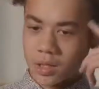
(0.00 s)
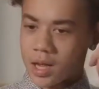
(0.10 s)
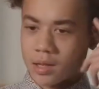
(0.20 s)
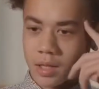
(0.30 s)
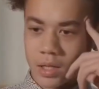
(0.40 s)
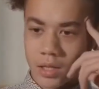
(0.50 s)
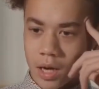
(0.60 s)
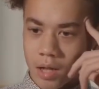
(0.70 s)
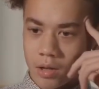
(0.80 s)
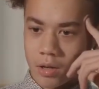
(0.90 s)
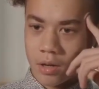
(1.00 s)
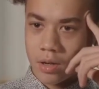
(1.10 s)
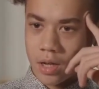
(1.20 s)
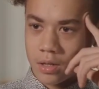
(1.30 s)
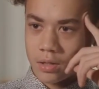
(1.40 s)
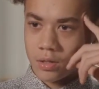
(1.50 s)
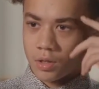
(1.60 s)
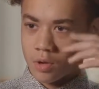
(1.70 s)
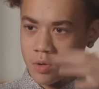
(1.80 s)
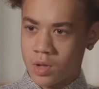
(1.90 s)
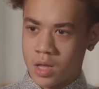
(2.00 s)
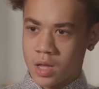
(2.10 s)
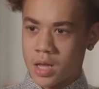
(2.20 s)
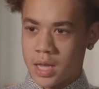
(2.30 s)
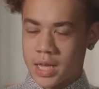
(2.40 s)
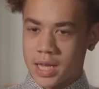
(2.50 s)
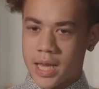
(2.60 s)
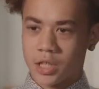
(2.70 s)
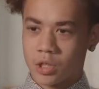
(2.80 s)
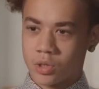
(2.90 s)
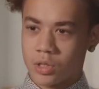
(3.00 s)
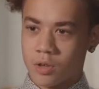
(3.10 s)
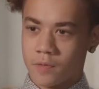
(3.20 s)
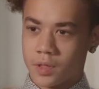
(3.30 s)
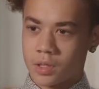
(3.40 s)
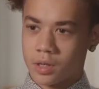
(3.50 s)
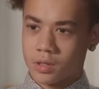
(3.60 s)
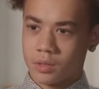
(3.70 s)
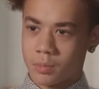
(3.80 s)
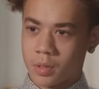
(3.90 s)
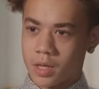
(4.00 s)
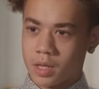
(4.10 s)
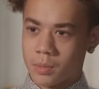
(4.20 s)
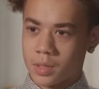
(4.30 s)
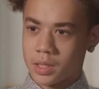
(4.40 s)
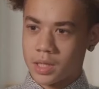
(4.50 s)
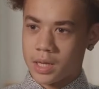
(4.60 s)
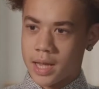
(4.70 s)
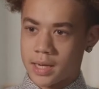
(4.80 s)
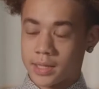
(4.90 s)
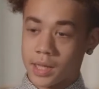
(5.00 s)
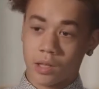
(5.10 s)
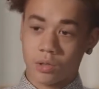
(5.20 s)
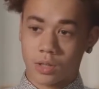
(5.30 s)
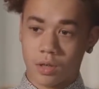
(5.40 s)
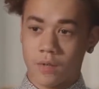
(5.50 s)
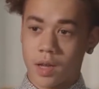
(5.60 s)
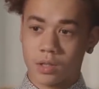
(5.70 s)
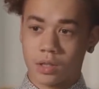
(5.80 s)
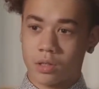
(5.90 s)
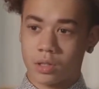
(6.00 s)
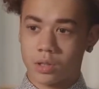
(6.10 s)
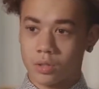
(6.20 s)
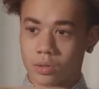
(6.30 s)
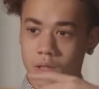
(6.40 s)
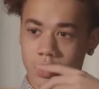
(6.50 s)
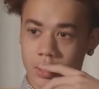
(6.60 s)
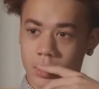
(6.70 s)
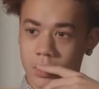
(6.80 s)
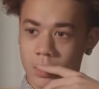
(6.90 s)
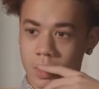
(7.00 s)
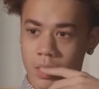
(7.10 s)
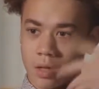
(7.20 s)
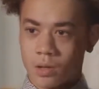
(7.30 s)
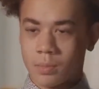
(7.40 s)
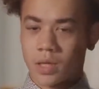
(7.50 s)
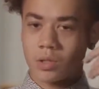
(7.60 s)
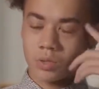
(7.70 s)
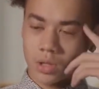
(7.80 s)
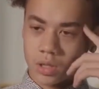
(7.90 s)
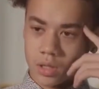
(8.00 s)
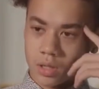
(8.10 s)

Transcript: a lot of things that I learned how to, you know, engage yourself in certain predicaments and then how to take yourself out of certain situations too by using the